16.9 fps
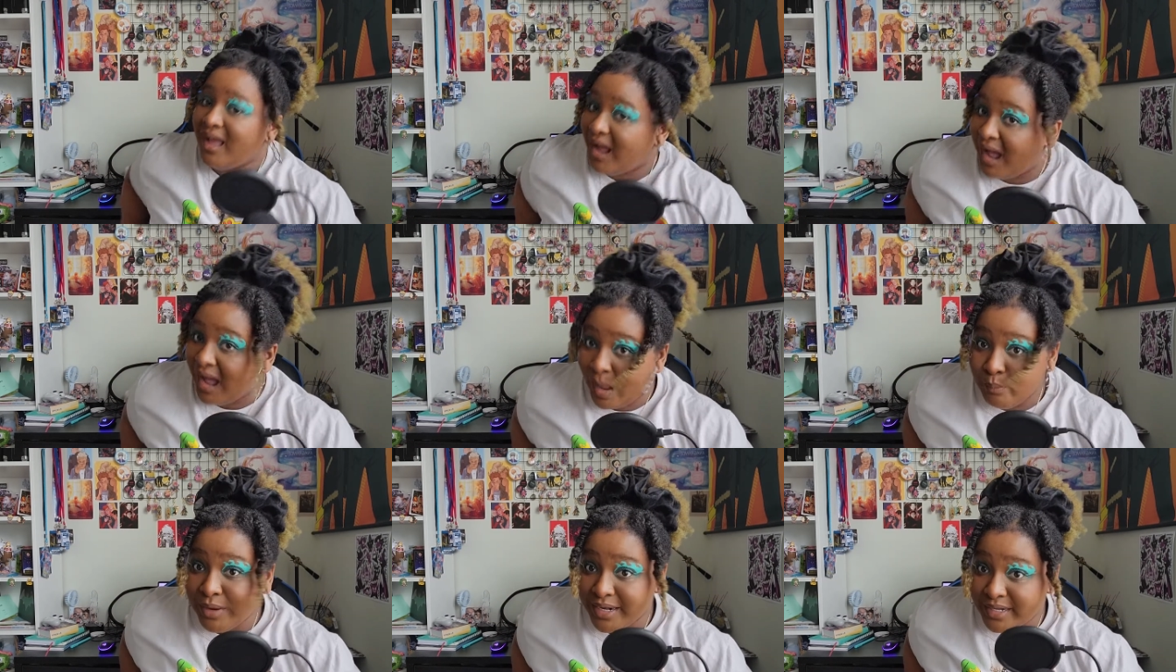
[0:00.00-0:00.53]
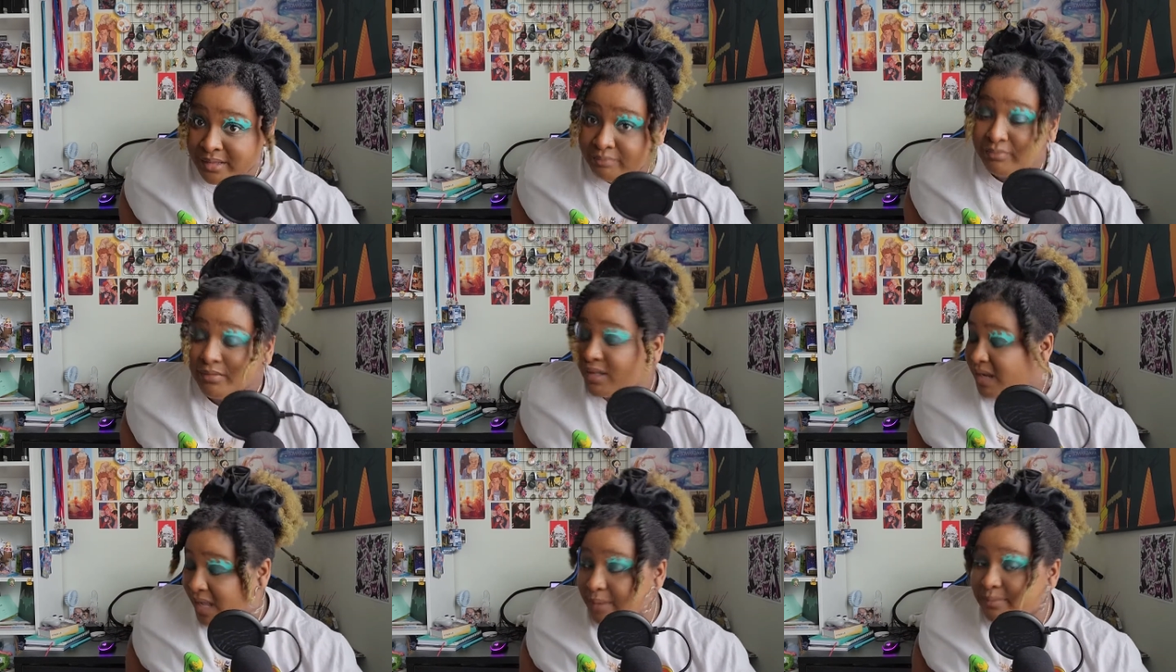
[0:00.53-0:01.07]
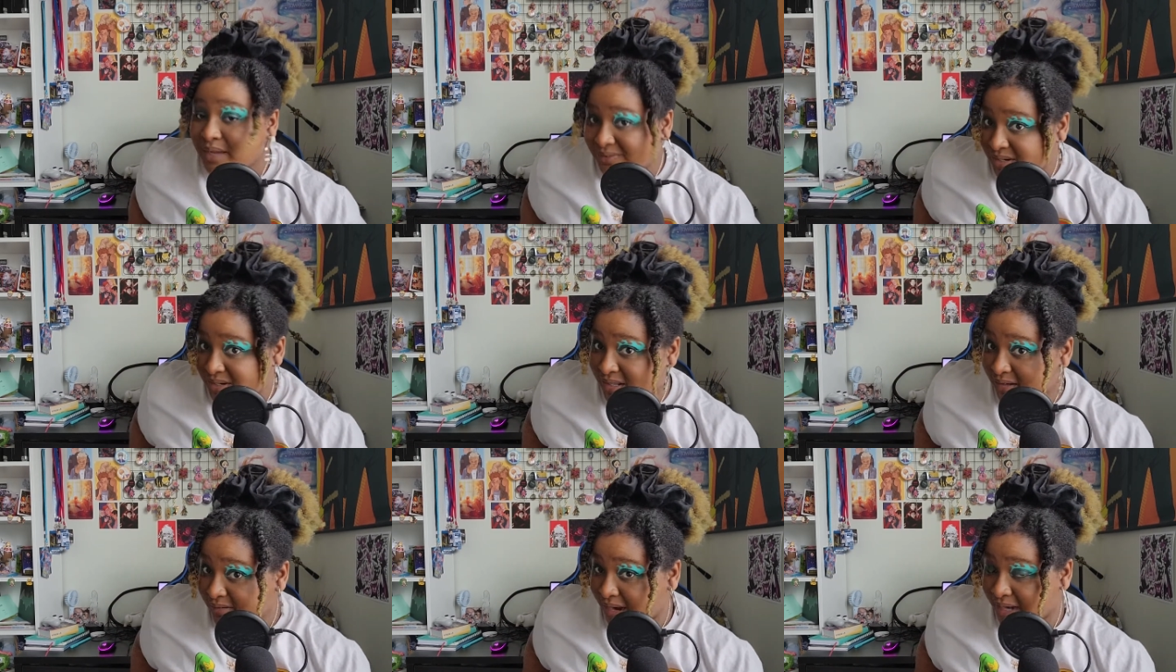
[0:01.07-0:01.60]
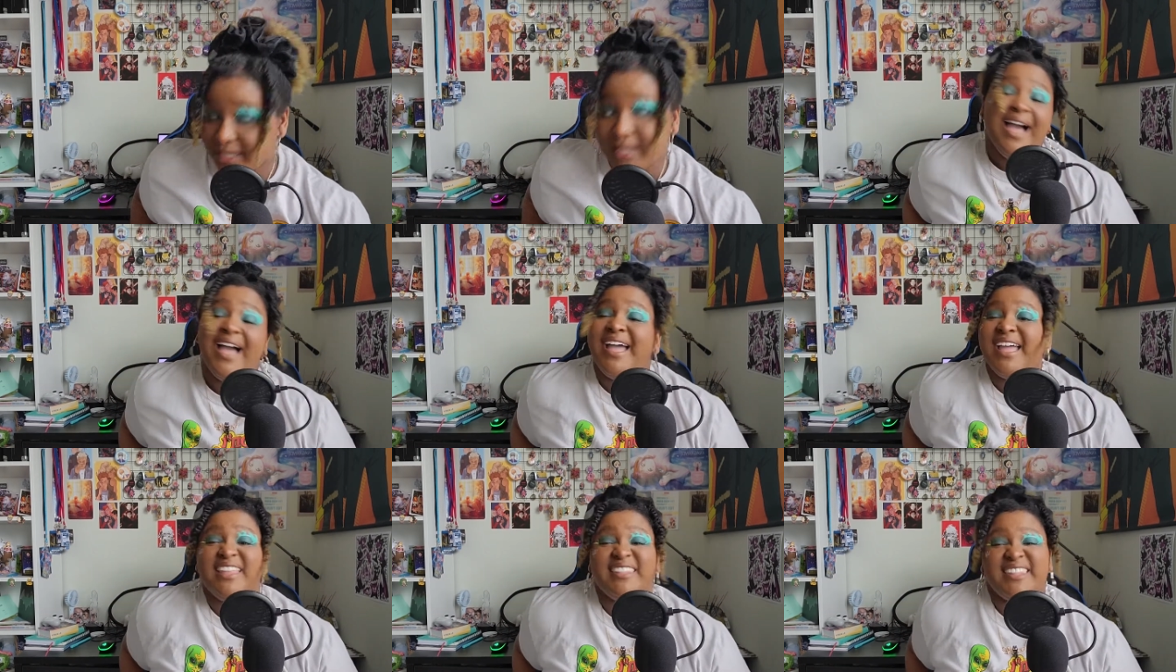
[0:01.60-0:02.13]
I'm ready. I'm definitely ready.
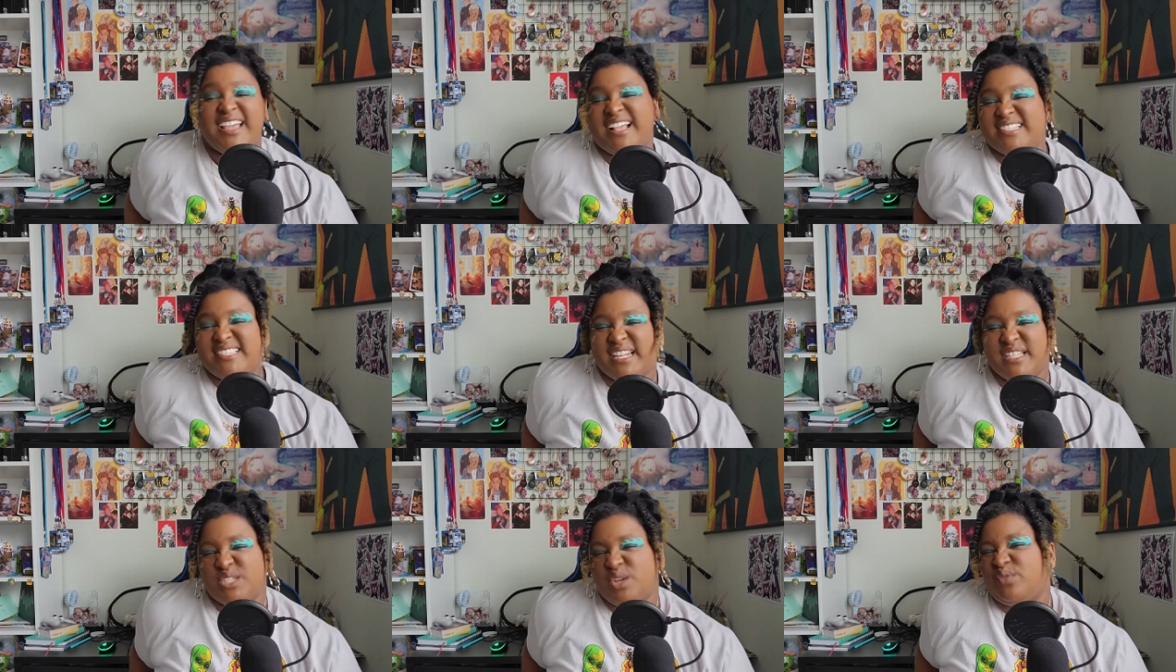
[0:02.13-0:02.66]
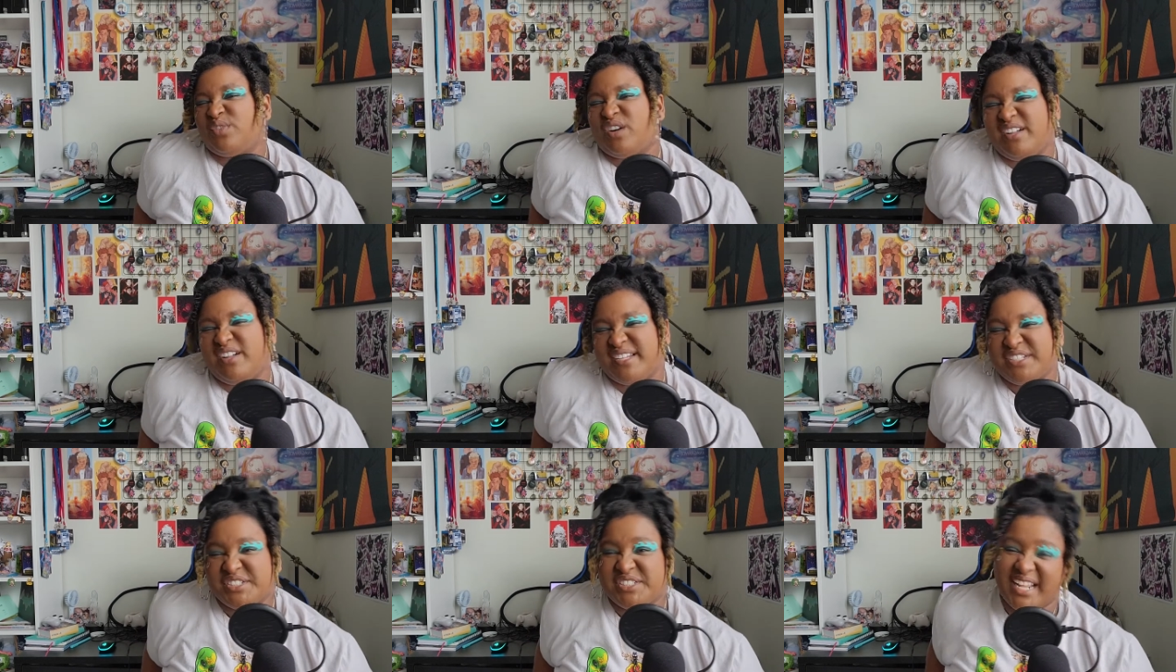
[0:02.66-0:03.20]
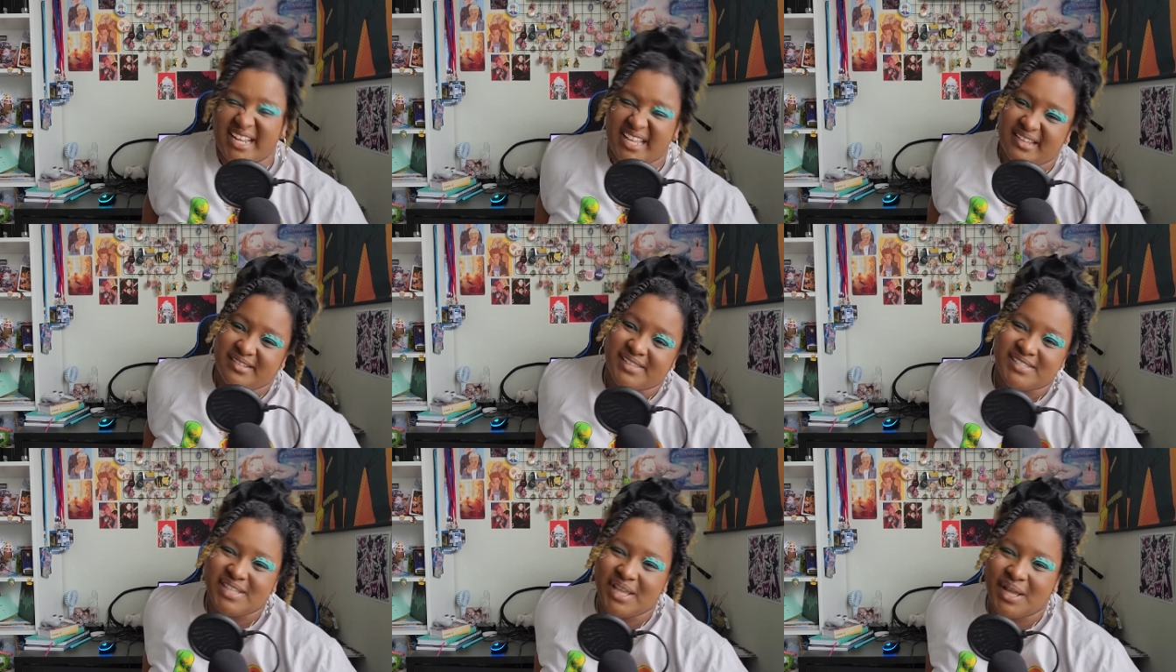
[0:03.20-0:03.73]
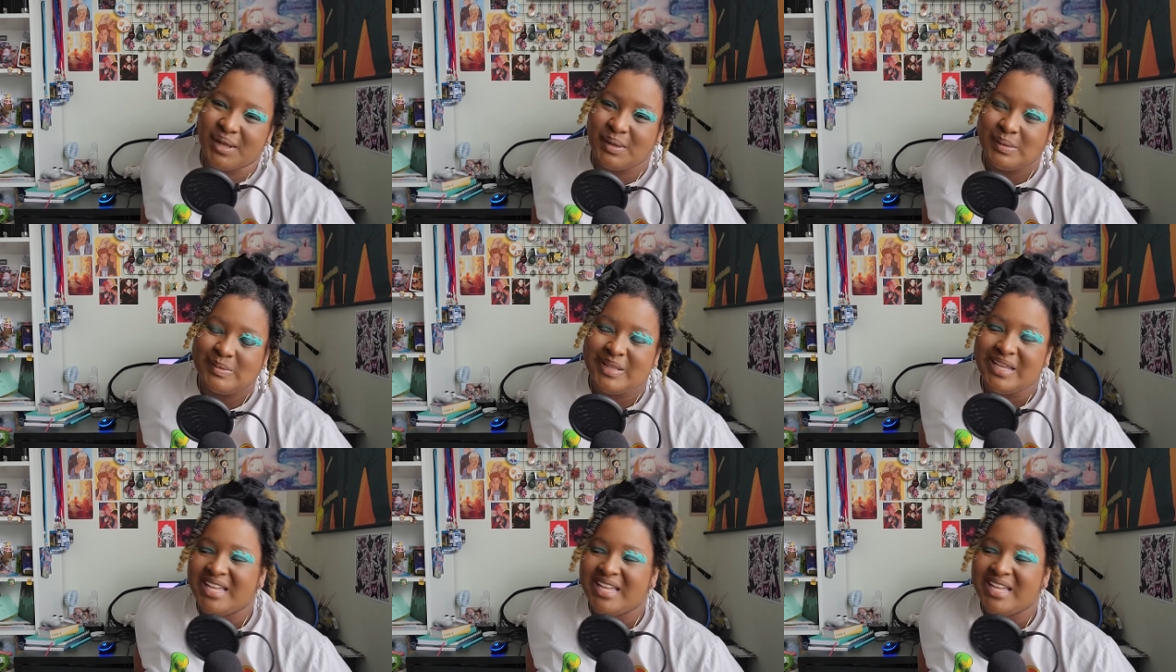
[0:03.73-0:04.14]
And, like I said, it's overall entertaining. So,